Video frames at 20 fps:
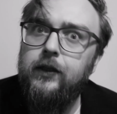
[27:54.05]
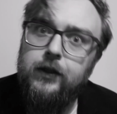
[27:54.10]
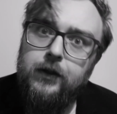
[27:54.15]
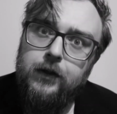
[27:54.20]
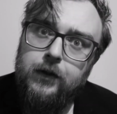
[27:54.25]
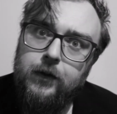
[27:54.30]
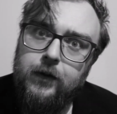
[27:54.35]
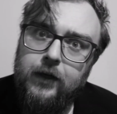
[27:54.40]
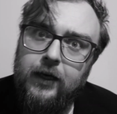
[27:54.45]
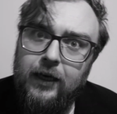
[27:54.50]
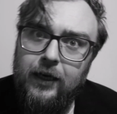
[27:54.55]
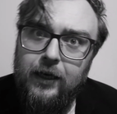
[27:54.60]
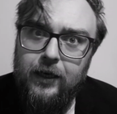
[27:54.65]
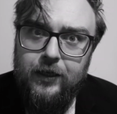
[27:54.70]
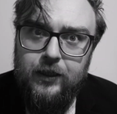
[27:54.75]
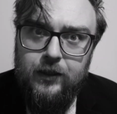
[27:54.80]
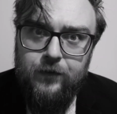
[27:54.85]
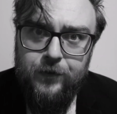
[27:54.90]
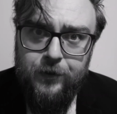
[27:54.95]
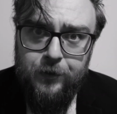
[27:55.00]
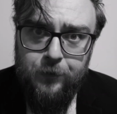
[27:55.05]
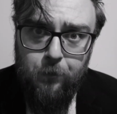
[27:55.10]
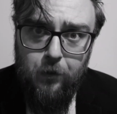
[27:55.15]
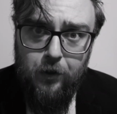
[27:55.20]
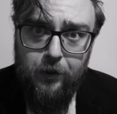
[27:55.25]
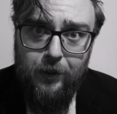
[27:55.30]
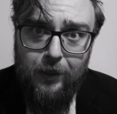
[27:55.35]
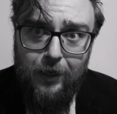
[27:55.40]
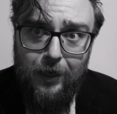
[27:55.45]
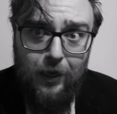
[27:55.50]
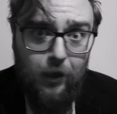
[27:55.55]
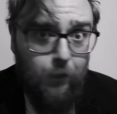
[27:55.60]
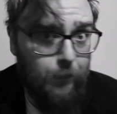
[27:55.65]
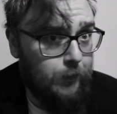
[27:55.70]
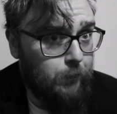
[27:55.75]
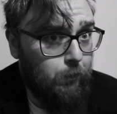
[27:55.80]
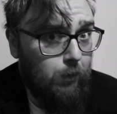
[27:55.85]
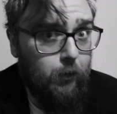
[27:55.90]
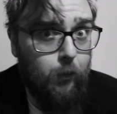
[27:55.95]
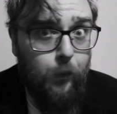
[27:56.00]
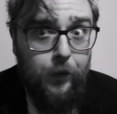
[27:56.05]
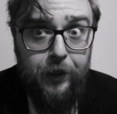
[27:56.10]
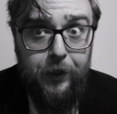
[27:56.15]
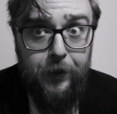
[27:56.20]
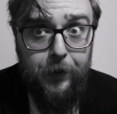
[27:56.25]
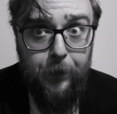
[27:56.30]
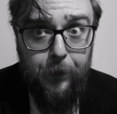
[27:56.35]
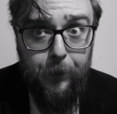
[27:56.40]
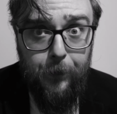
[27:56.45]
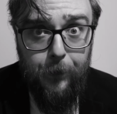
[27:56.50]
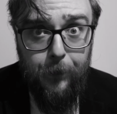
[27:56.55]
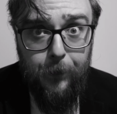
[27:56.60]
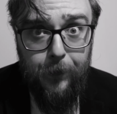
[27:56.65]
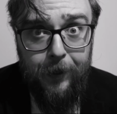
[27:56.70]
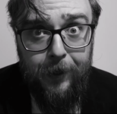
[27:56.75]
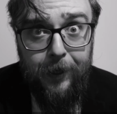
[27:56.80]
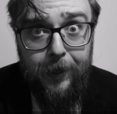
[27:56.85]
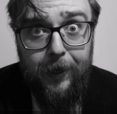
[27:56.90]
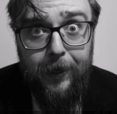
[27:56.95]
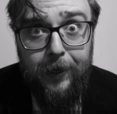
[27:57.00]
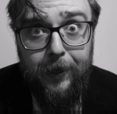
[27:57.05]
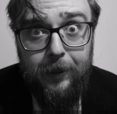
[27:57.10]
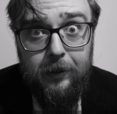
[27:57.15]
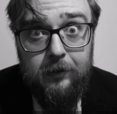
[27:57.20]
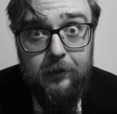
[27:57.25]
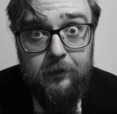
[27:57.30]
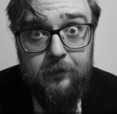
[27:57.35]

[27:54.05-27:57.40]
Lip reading: Who cares? This is what now. It's what we do here.